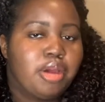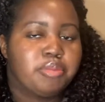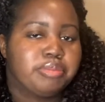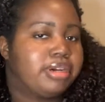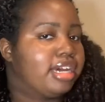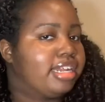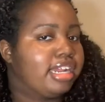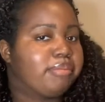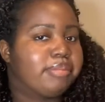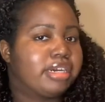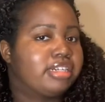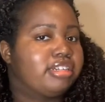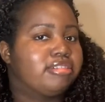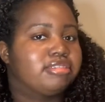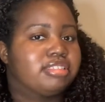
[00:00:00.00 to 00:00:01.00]
but I like my
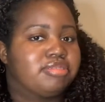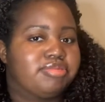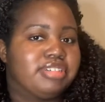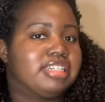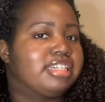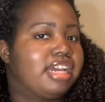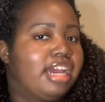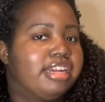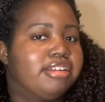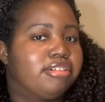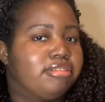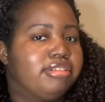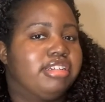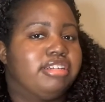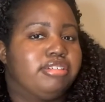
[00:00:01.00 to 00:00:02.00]
clothes to fit kind of
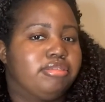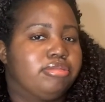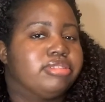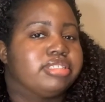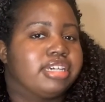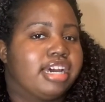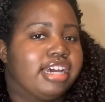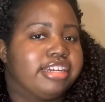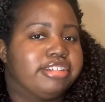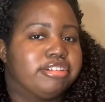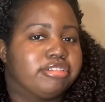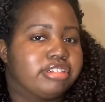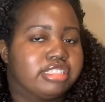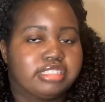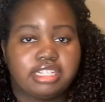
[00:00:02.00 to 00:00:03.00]
on the loose side, you know,
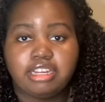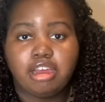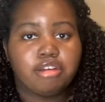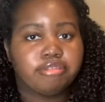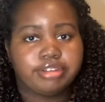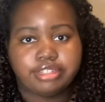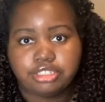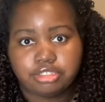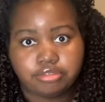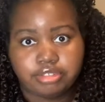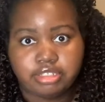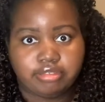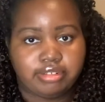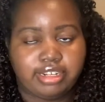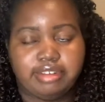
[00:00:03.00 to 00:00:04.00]
because they always
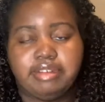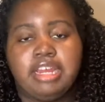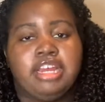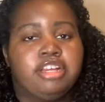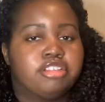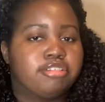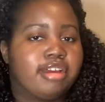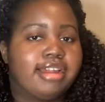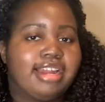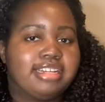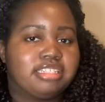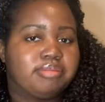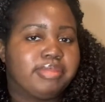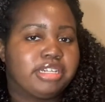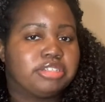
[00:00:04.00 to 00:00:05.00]
shrink, right? So I like
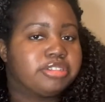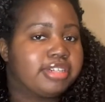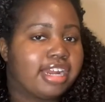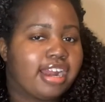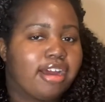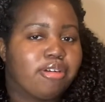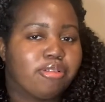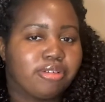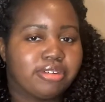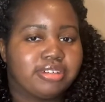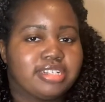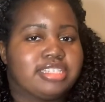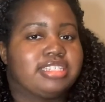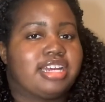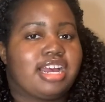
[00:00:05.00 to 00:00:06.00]
to make sure that I order
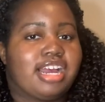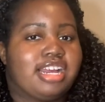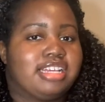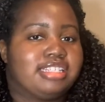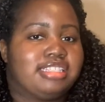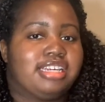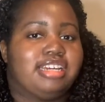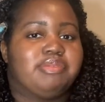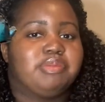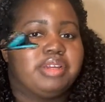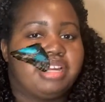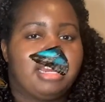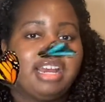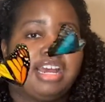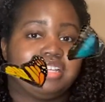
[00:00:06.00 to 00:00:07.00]
a size that
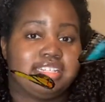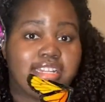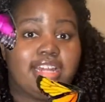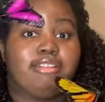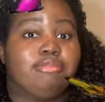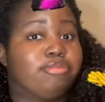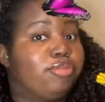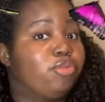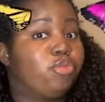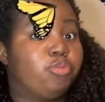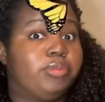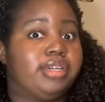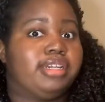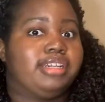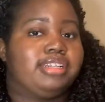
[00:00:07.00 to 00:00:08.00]
has a lot of
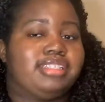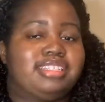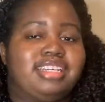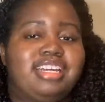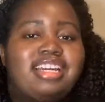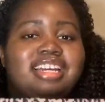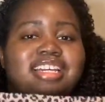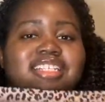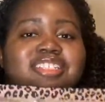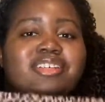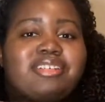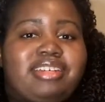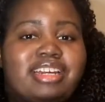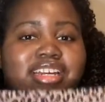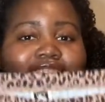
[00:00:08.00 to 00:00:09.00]
room in it. So yeah,